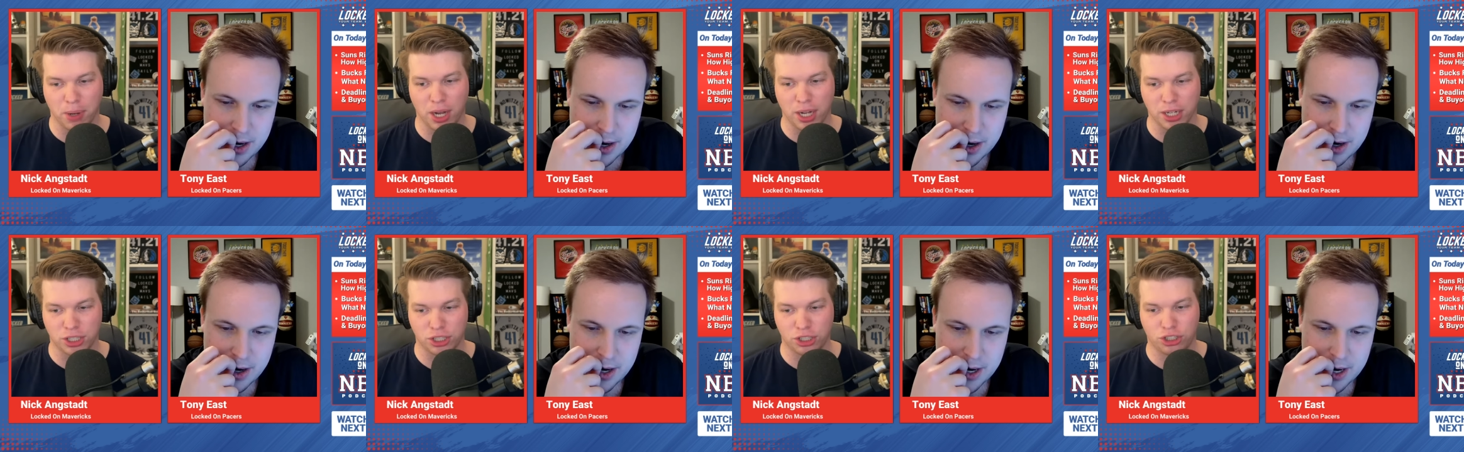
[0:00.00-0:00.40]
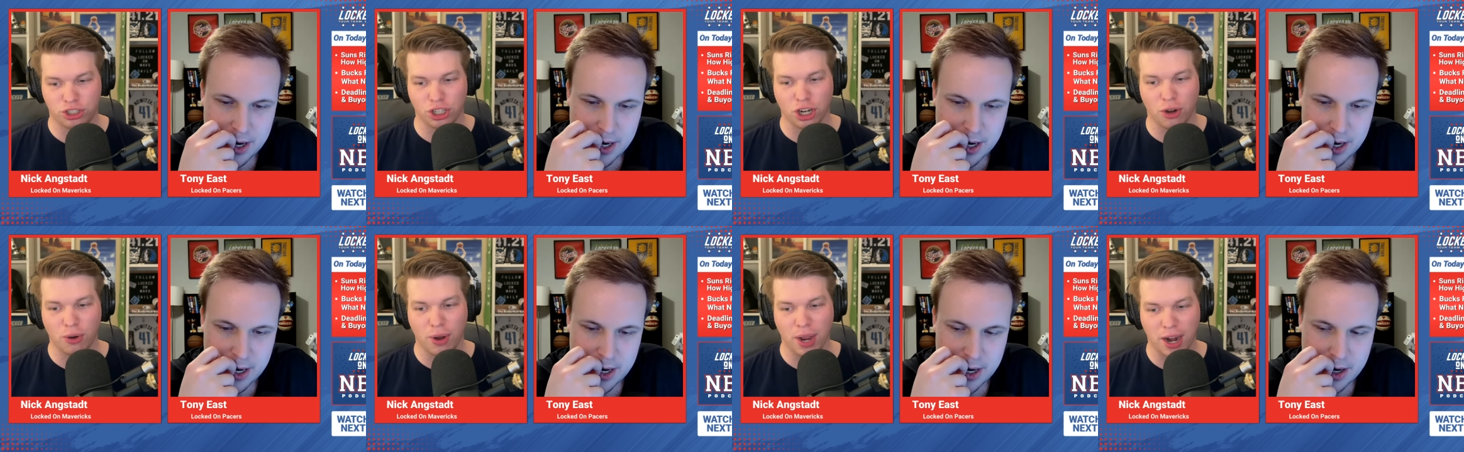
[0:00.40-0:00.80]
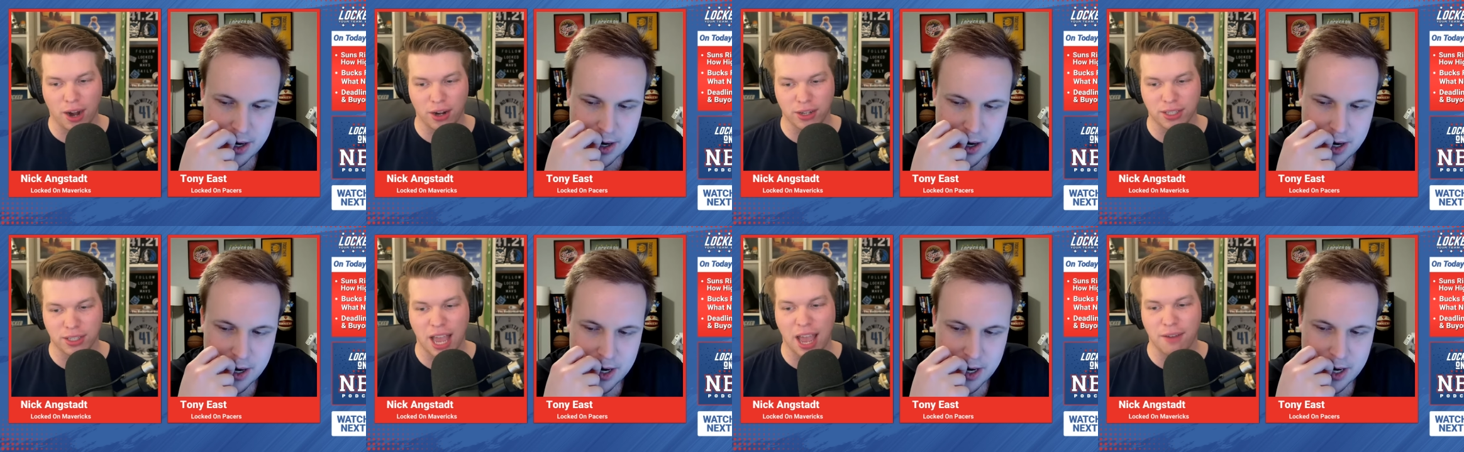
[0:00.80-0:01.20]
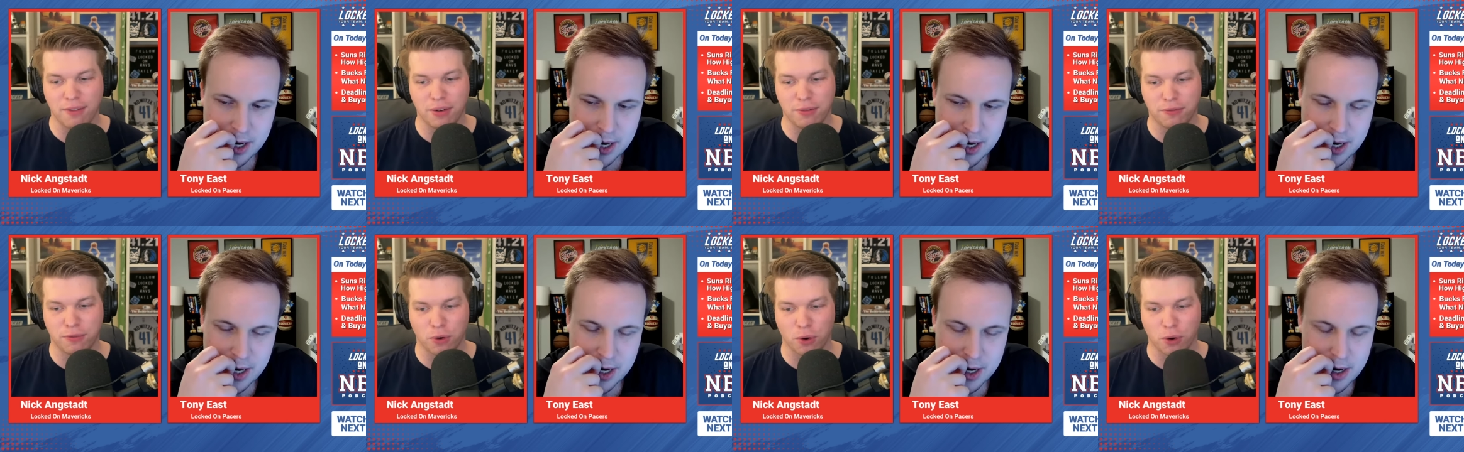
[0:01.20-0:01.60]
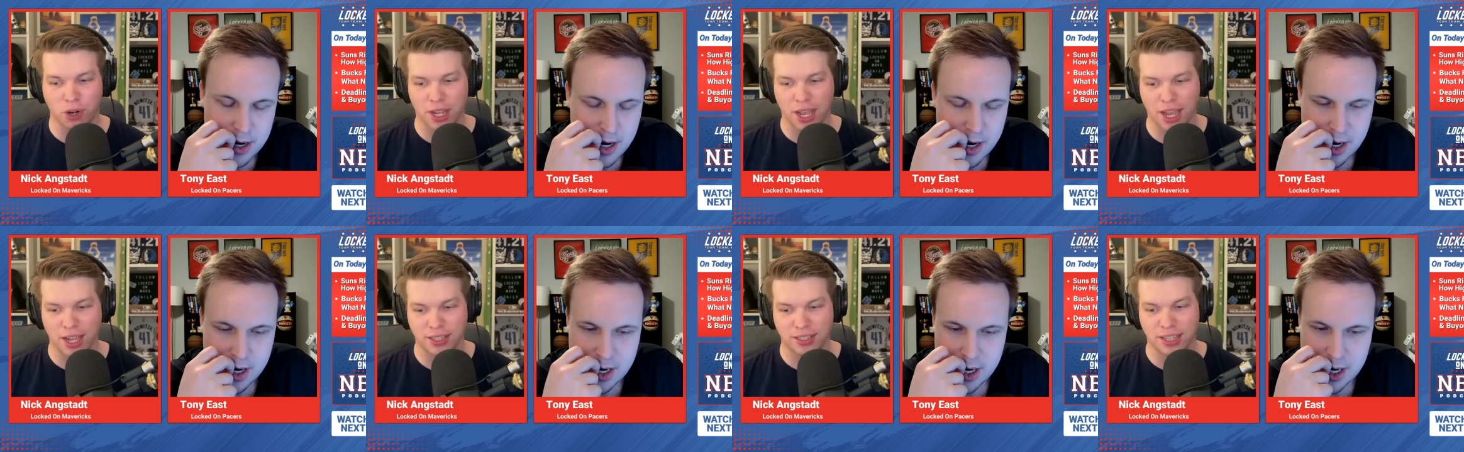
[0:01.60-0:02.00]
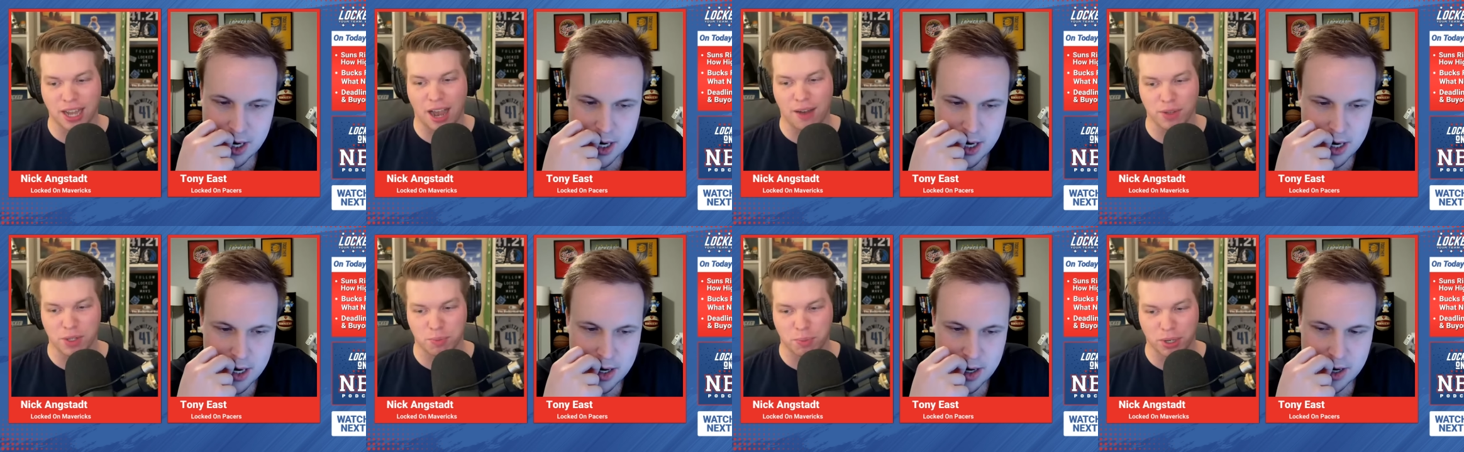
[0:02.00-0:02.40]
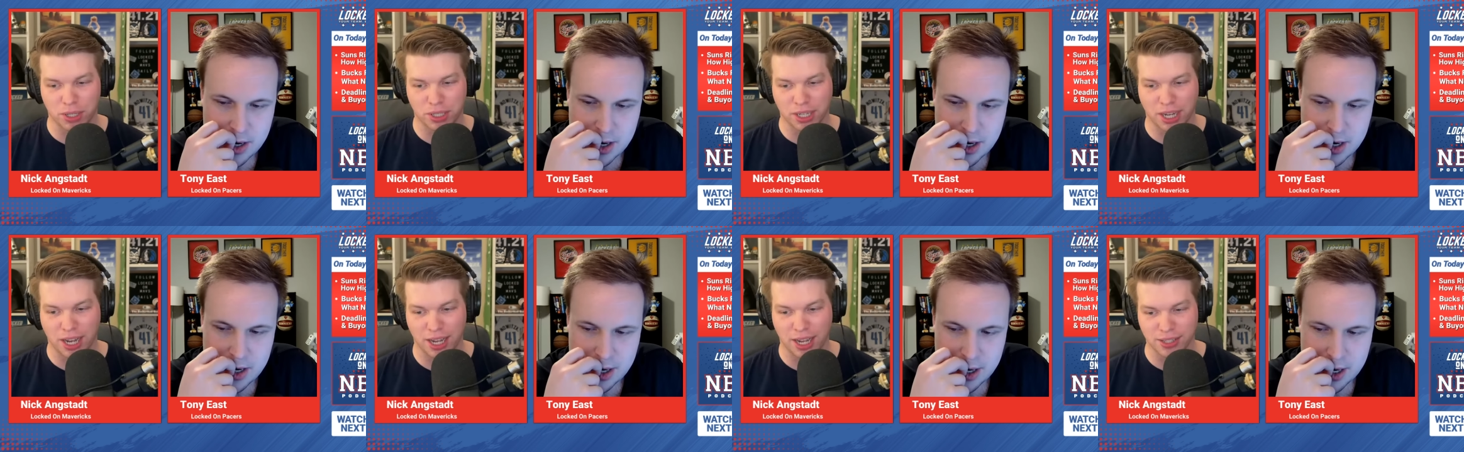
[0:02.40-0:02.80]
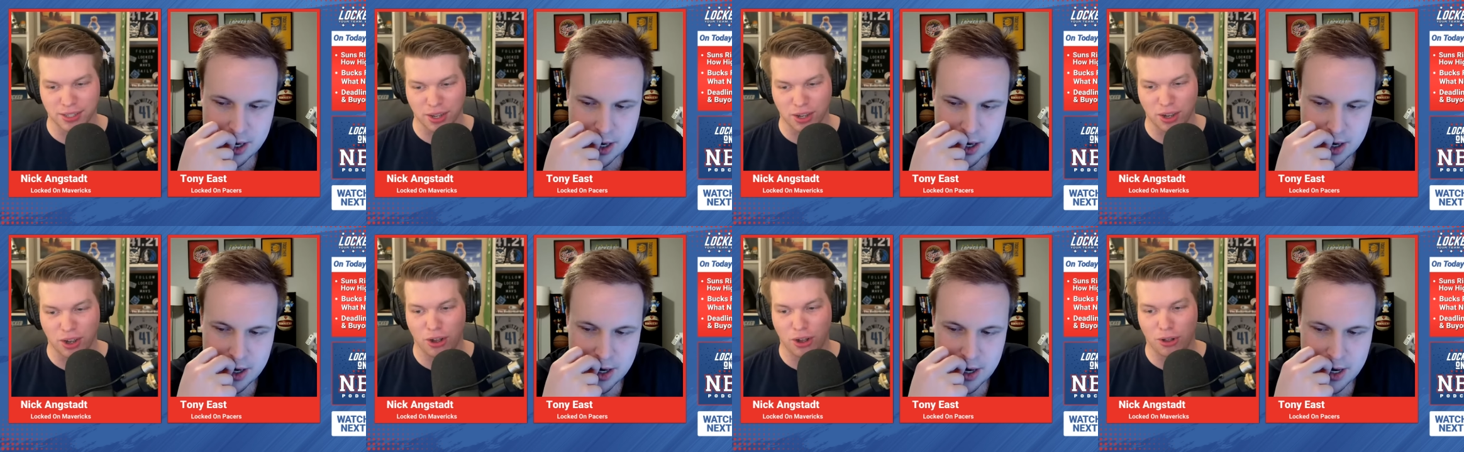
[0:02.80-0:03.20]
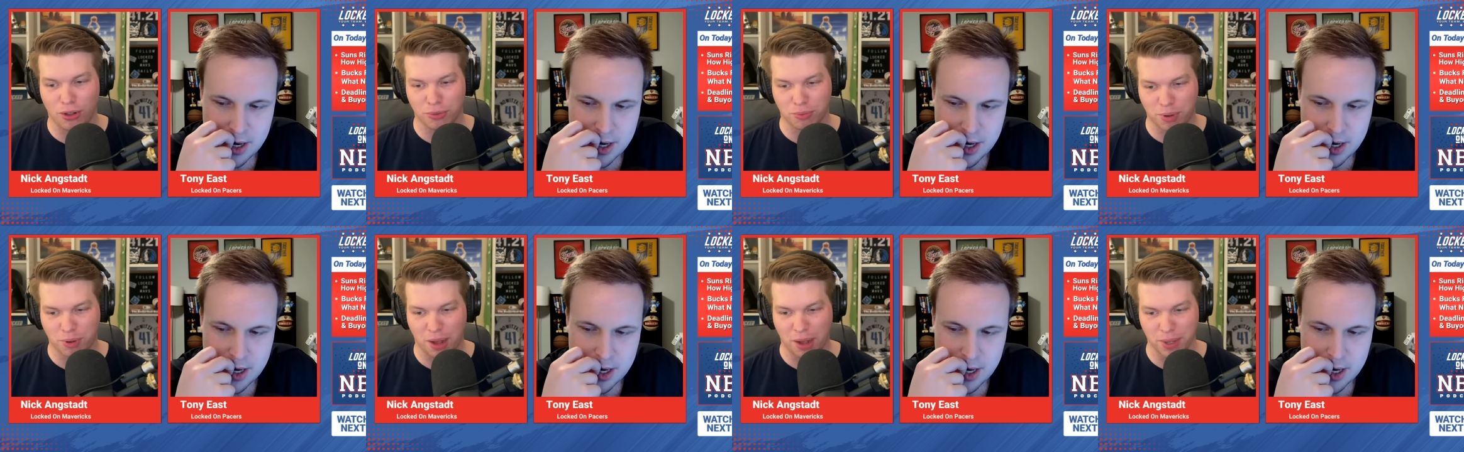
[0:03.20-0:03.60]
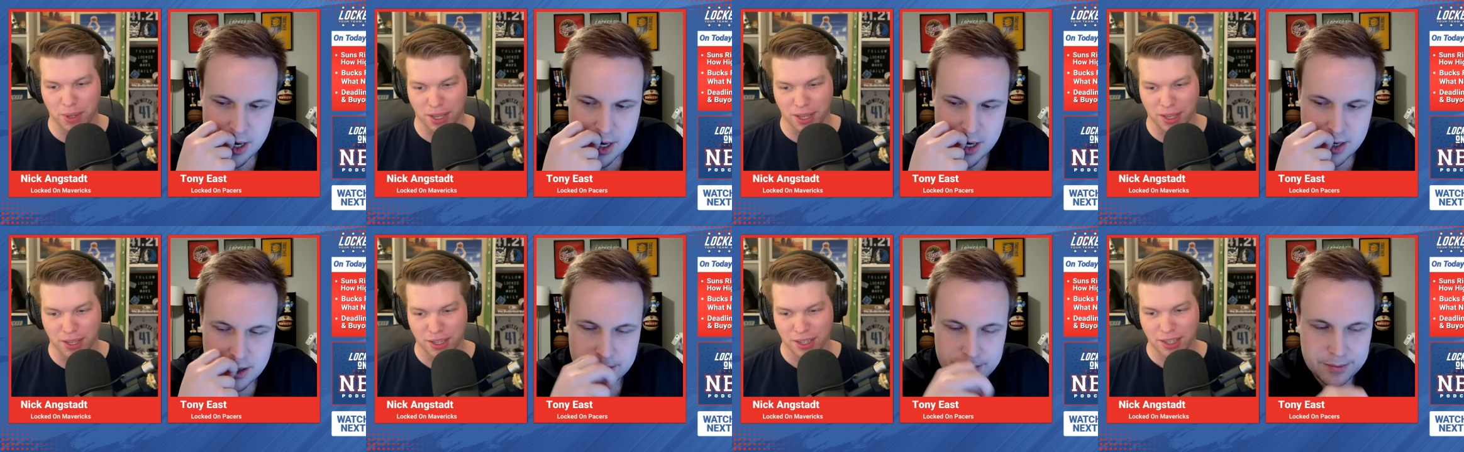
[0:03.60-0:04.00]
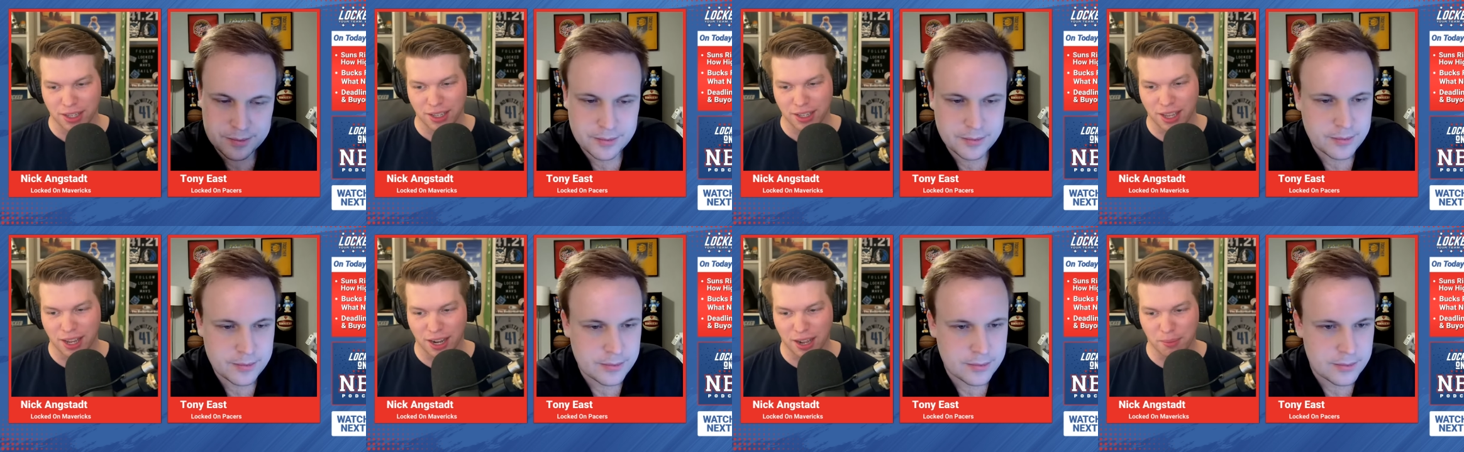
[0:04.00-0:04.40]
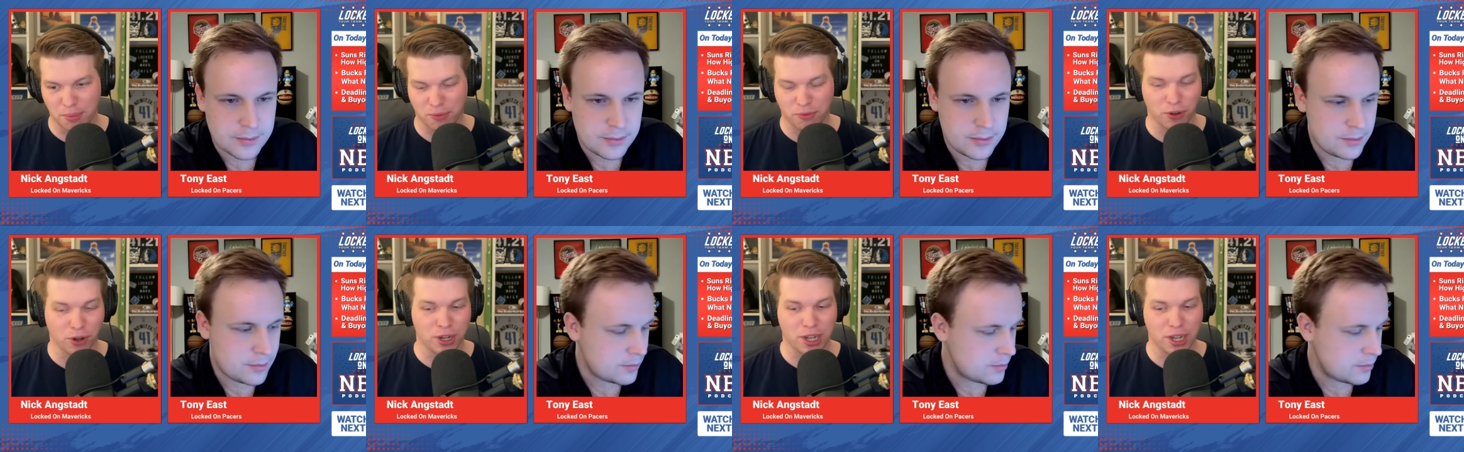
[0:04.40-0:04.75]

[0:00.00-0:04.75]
Speaker 1: Joe Harris, Evan Fournier, Davis Bertans, all probably going to get Furkan